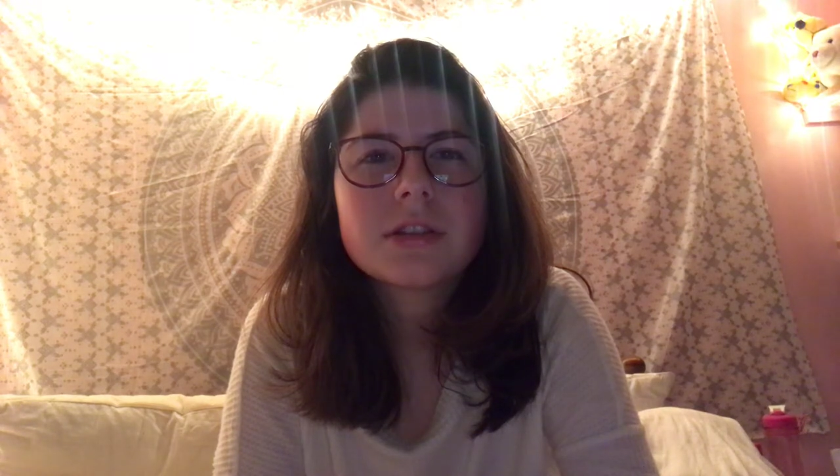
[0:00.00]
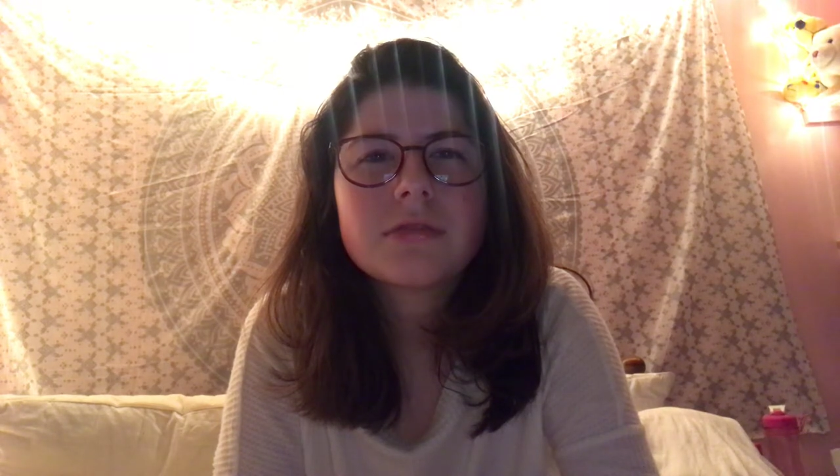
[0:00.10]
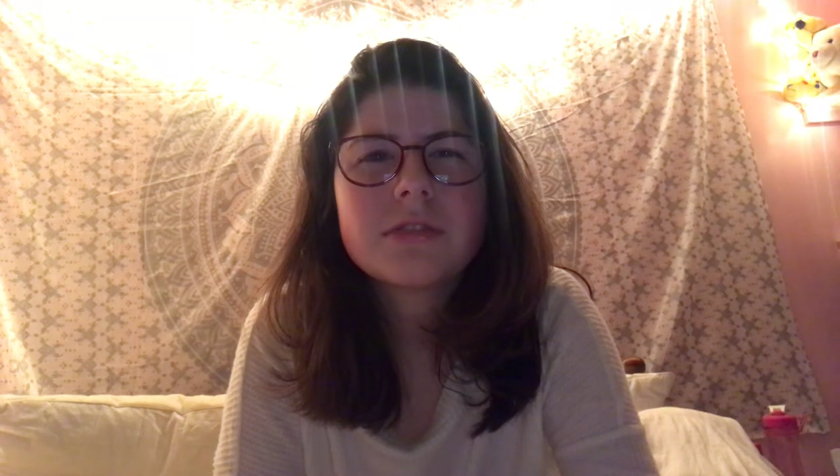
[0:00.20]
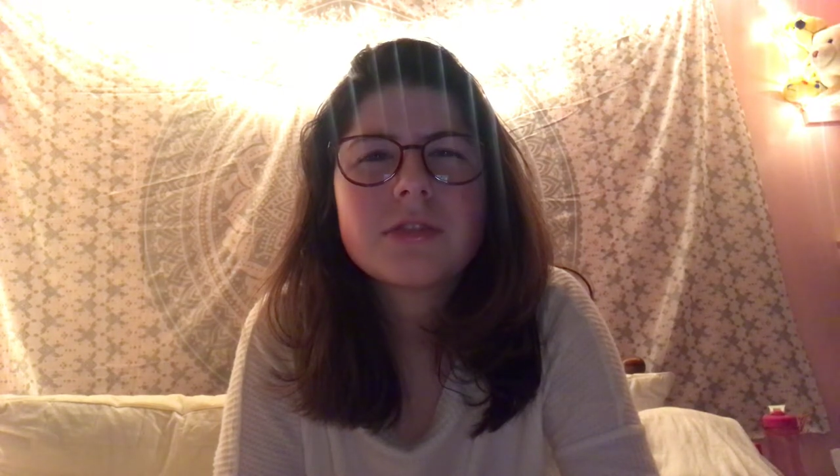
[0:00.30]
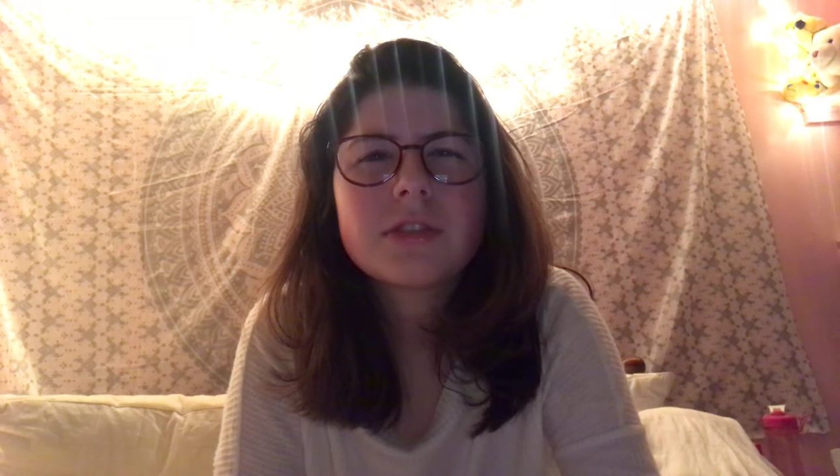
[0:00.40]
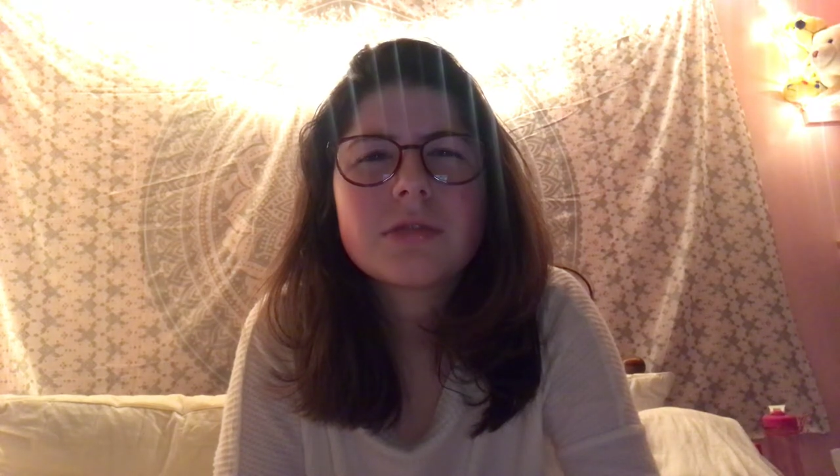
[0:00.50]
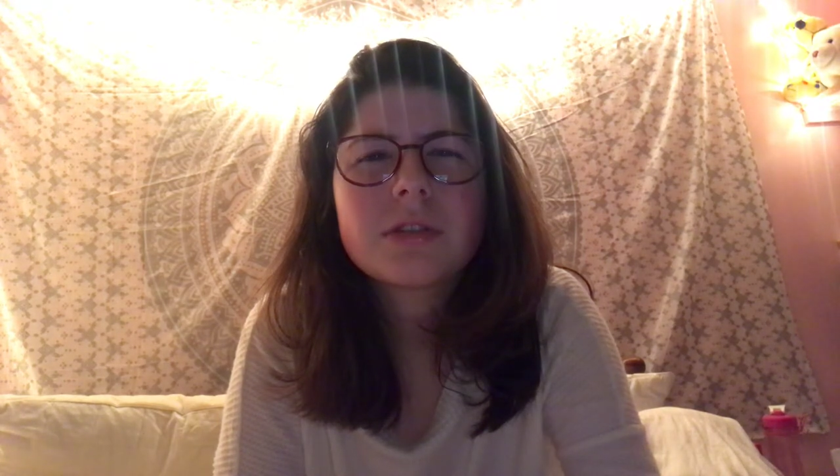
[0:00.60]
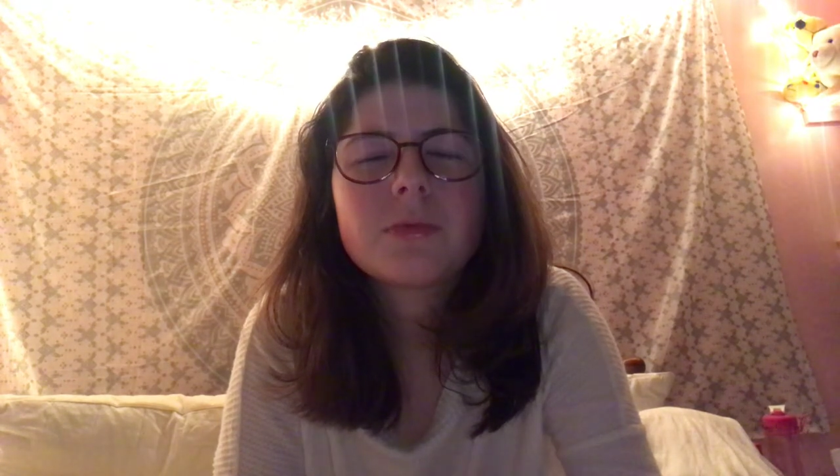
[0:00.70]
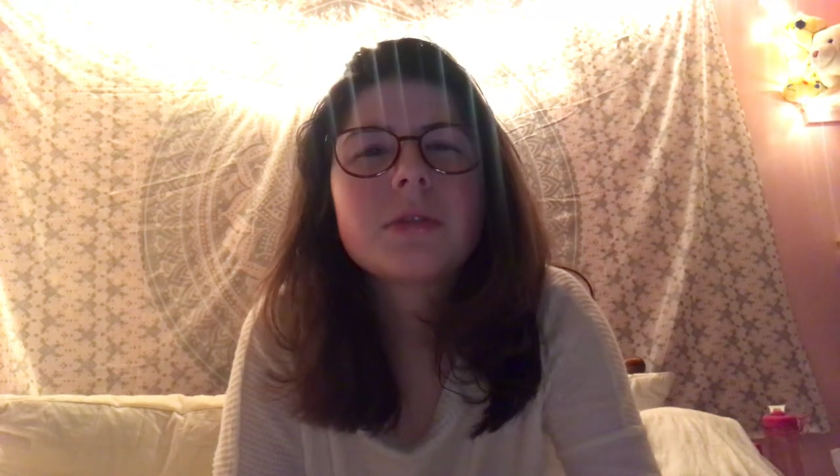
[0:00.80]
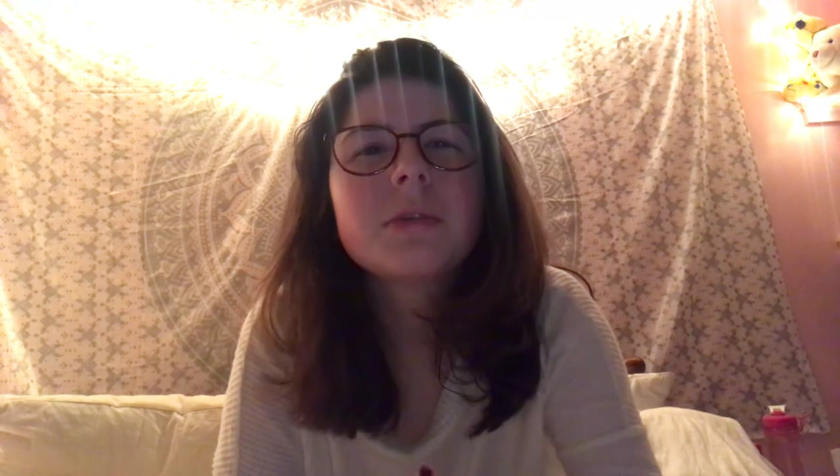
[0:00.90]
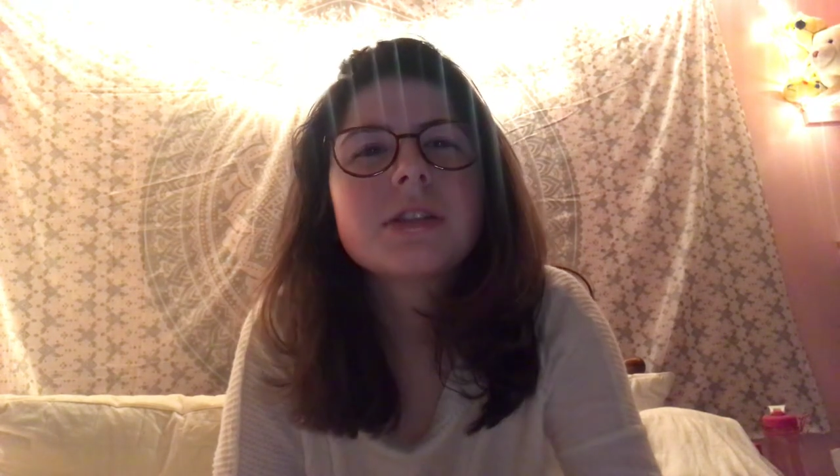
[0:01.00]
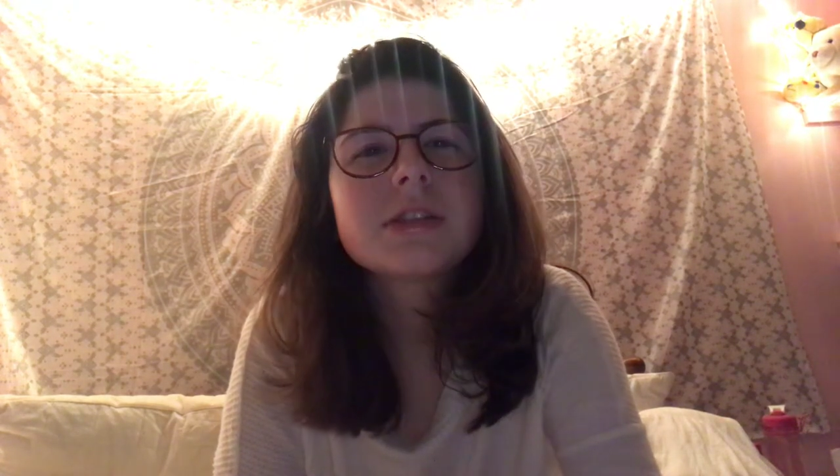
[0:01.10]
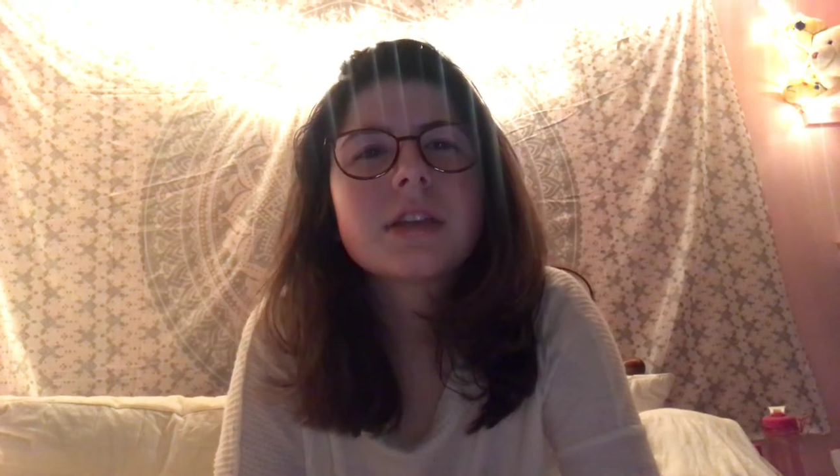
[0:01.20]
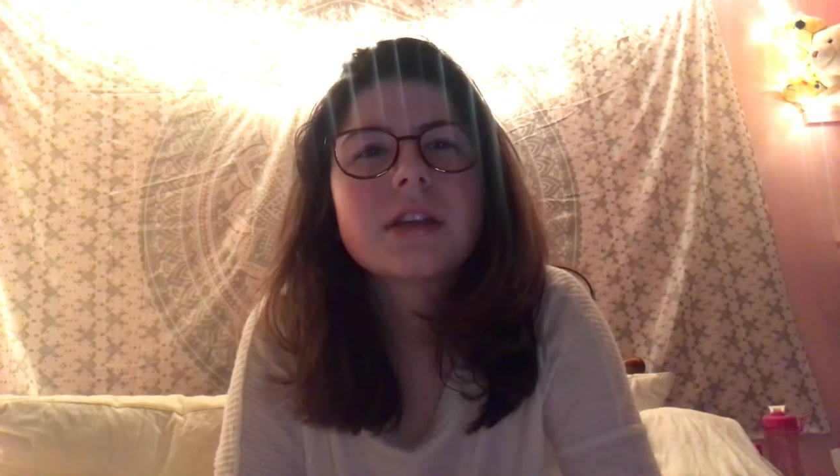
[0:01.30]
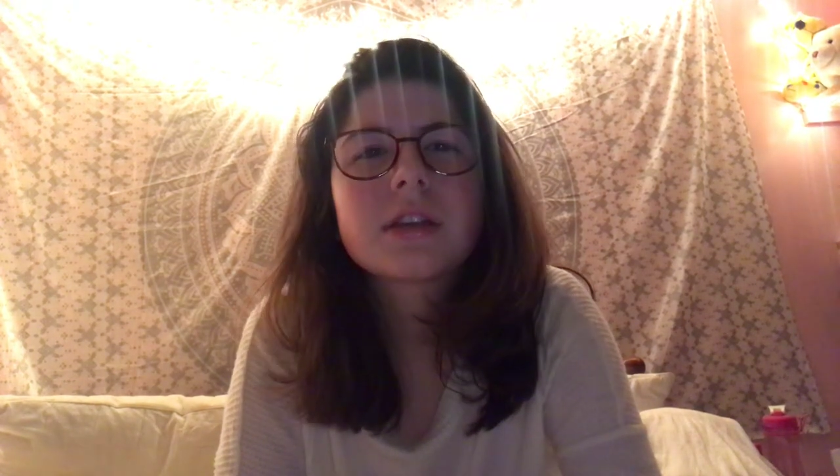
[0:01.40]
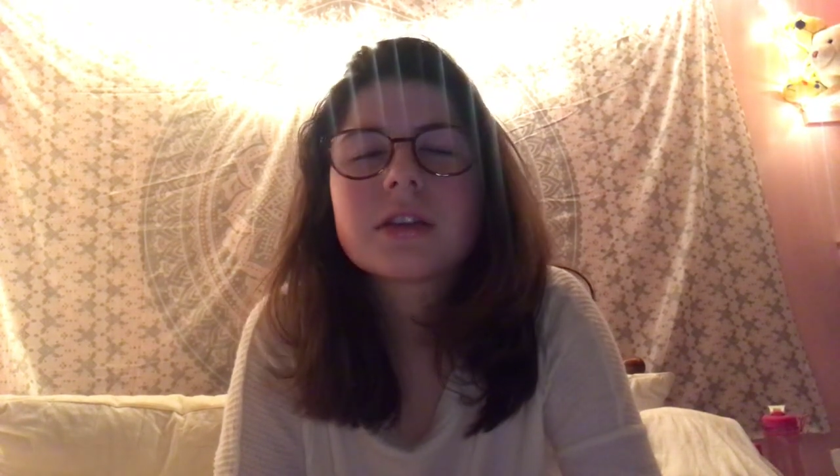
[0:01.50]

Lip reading: I don't even know. What am I saying?